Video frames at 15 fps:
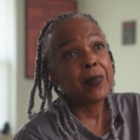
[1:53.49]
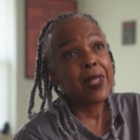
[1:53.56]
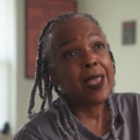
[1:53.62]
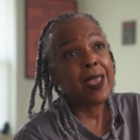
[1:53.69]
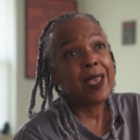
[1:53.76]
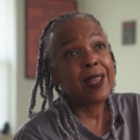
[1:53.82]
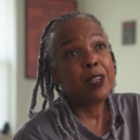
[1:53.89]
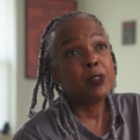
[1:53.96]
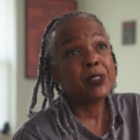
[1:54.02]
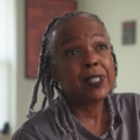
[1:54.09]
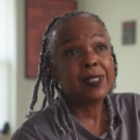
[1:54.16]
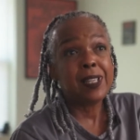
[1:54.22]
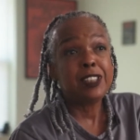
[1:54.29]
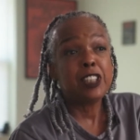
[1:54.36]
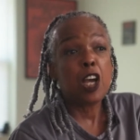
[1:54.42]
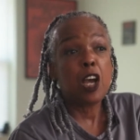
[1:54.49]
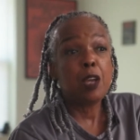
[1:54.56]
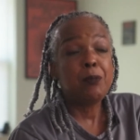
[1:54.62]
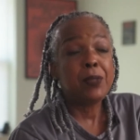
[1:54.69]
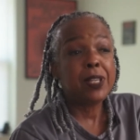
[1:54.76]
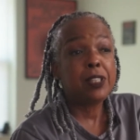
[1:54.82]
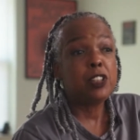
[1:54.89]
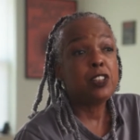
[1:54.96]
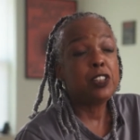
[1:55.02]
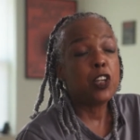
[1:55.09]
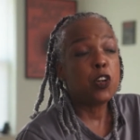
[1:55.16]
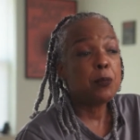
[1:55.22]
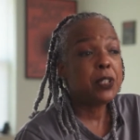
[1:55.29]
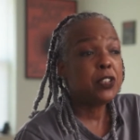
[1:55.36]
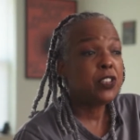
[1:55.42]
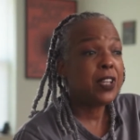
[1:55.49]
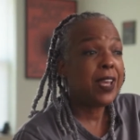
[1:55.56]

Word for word: And it was at that time that his therapist